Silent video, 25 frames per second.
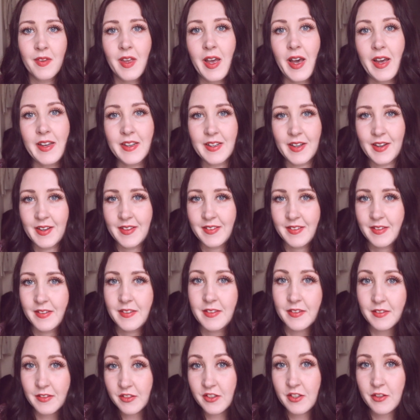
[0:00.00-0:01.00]
Hi guys, this
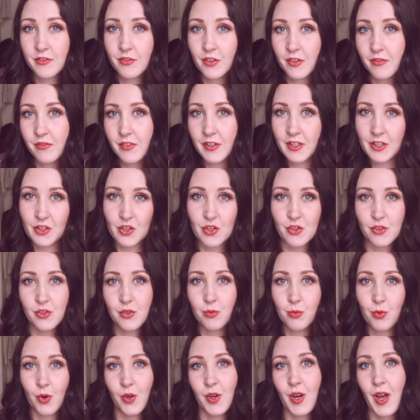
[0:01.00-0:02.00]
is a different video to
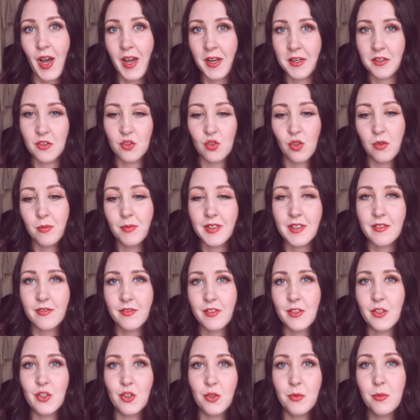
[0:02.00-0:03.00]
what I normally
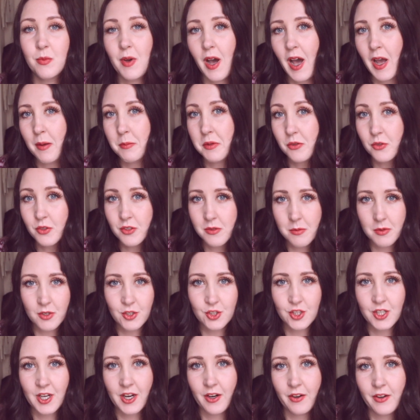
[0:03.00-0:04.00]
film. I'm going to be
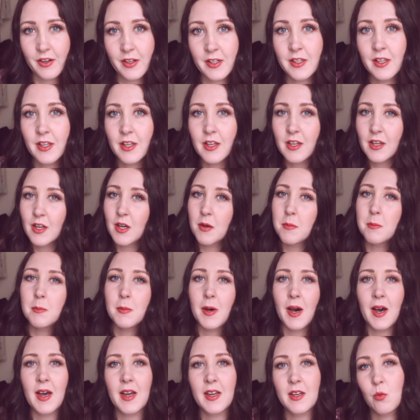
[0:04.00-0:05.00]
sharing
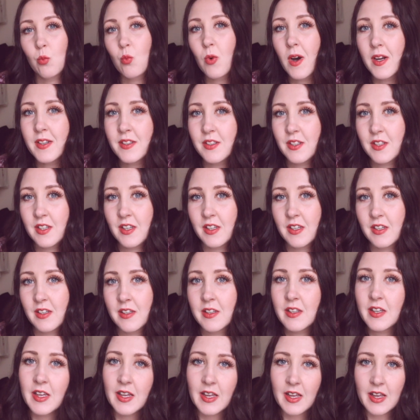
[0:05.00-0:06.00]
my 1 year
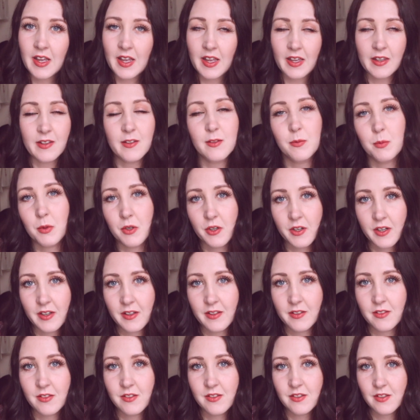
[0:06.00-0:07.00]

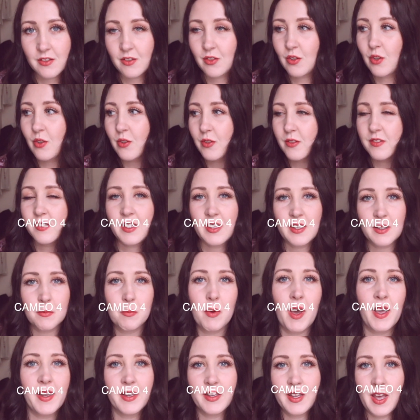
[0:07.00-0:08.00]
experience using
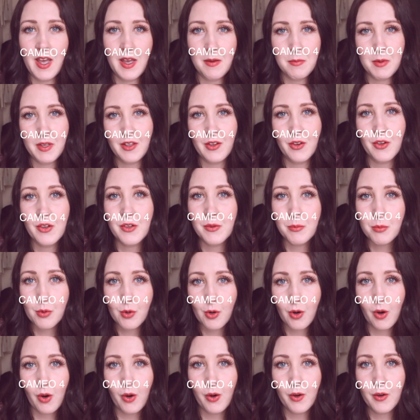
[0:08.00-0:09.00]
my Cameo
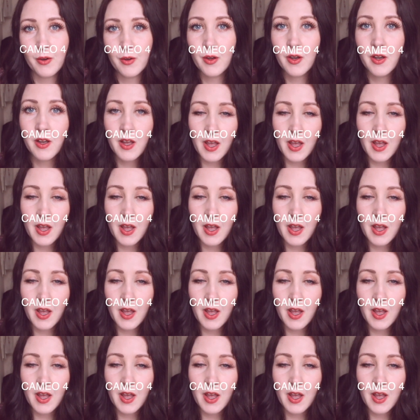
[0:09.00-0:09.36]
Pro,